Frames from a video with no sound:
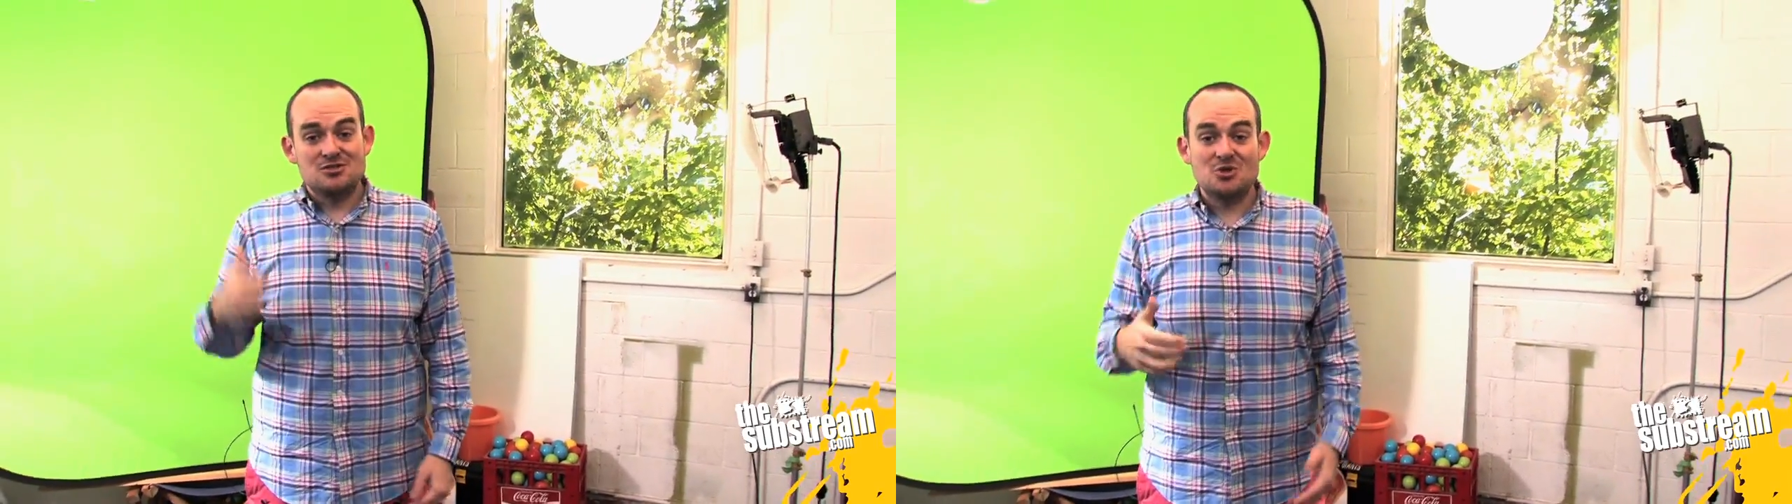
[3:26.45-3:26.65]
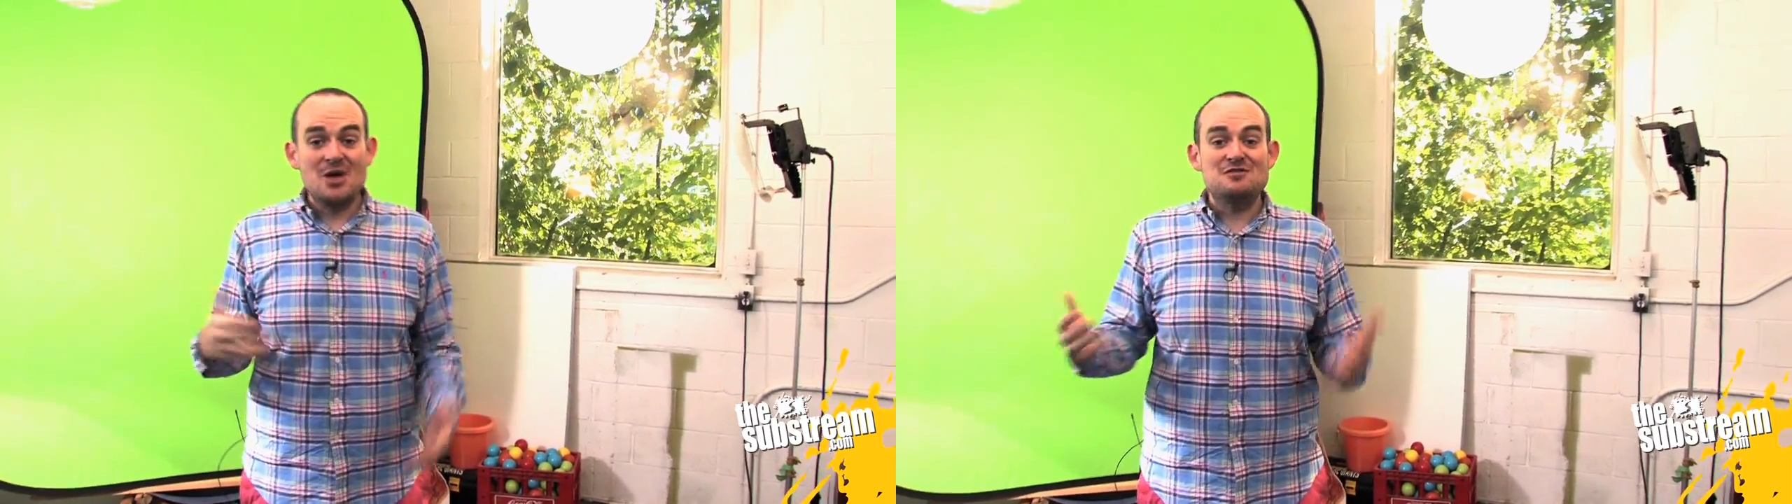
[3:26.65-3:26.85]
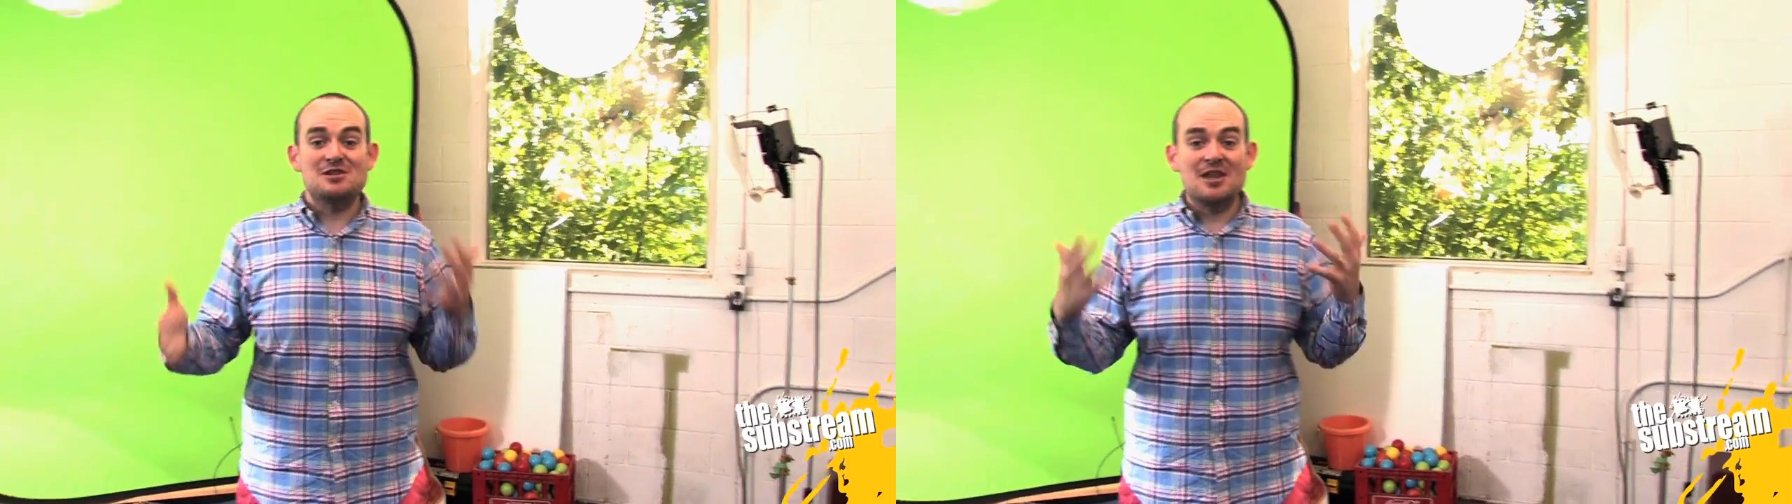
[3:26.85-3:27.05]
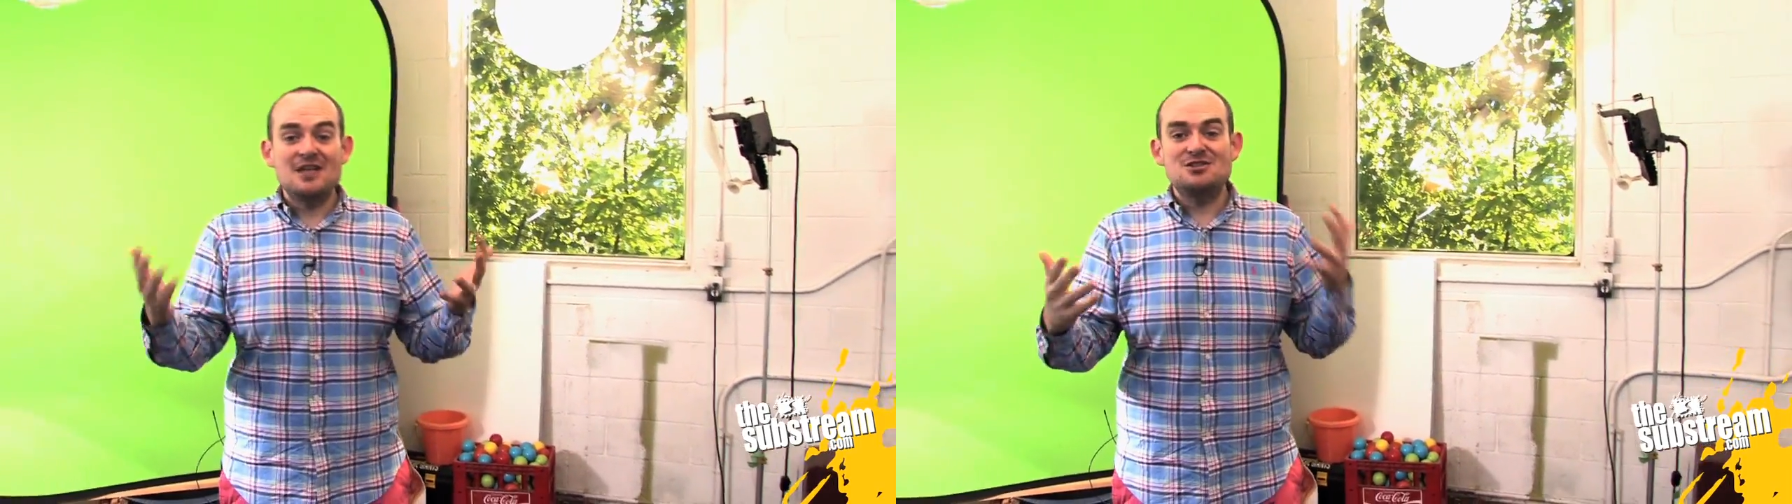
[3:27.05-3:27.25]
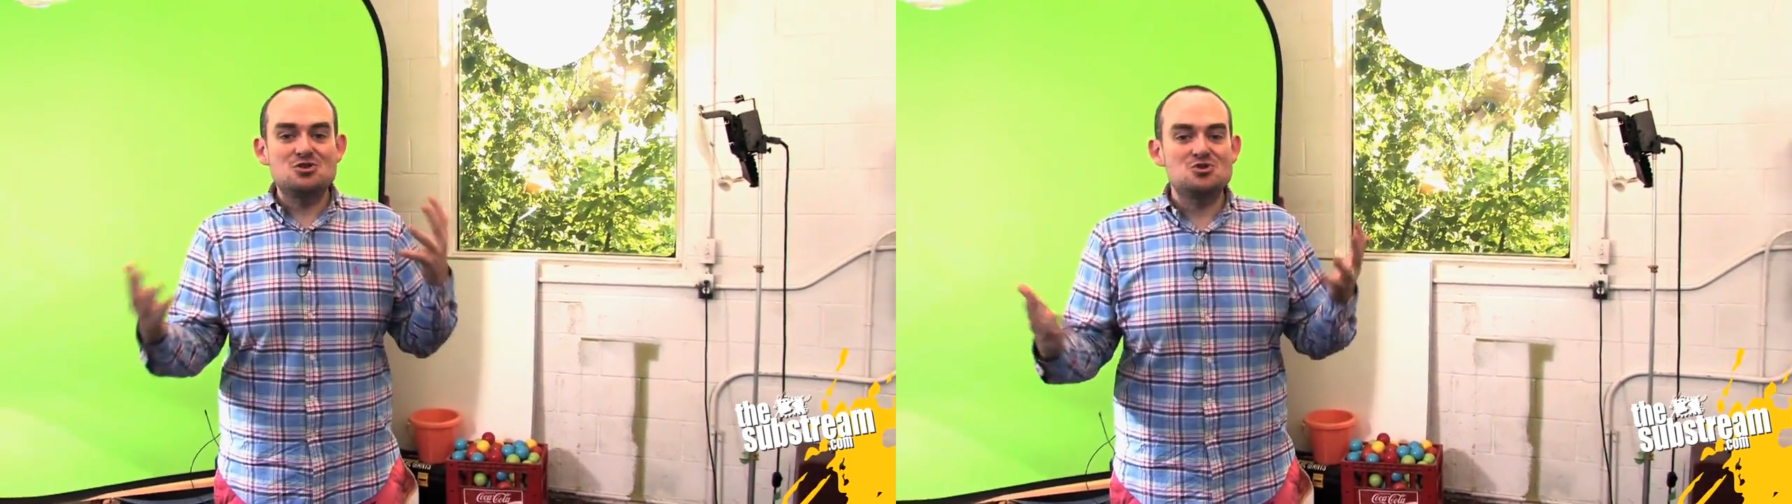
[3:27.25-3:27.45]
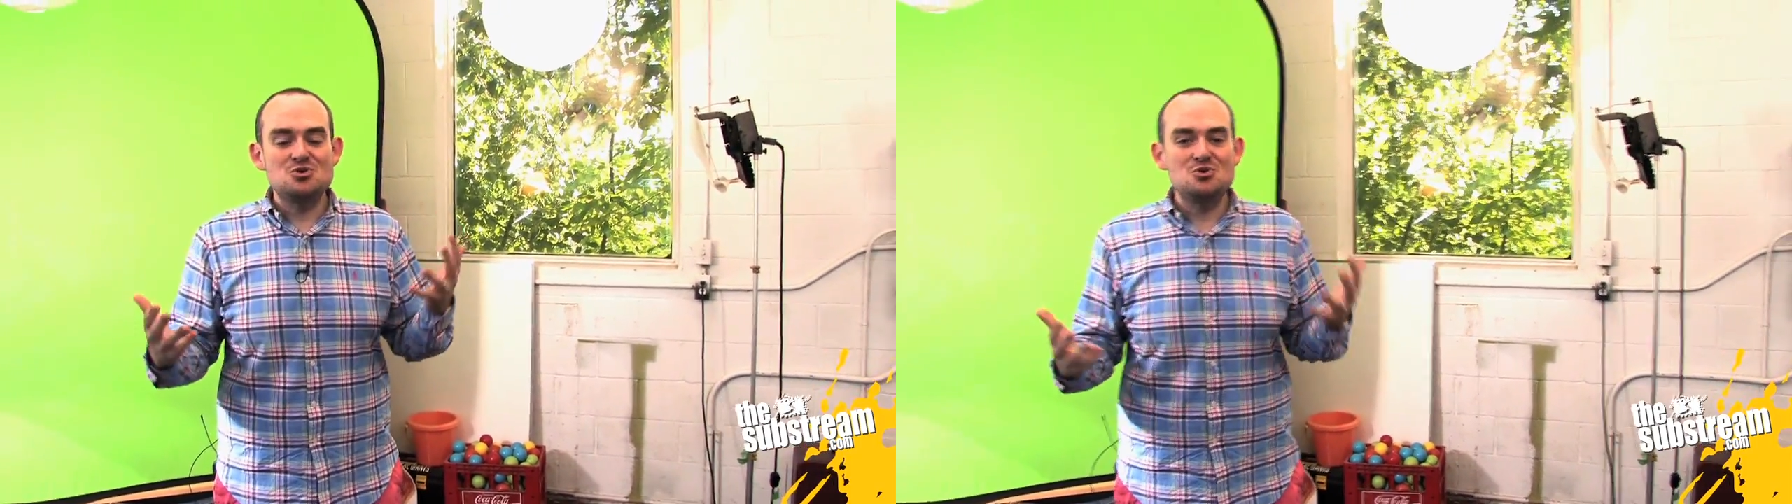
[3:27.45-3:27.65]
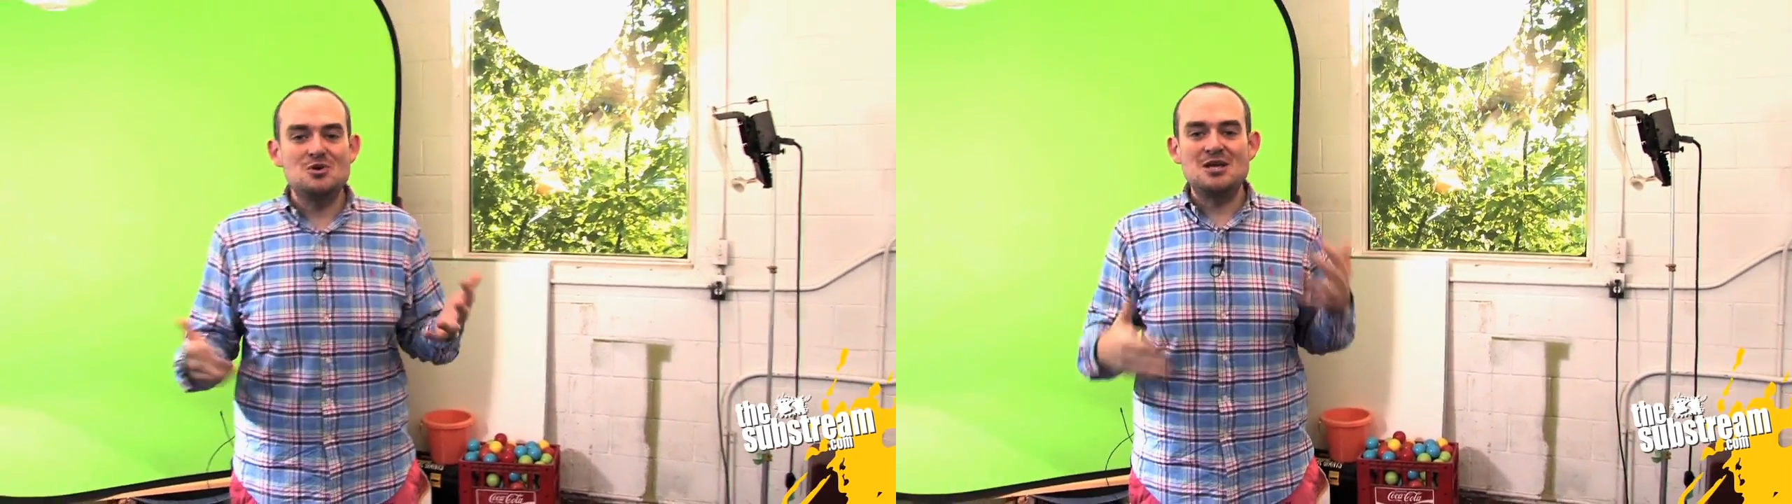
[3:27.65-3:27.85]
So you have to light the two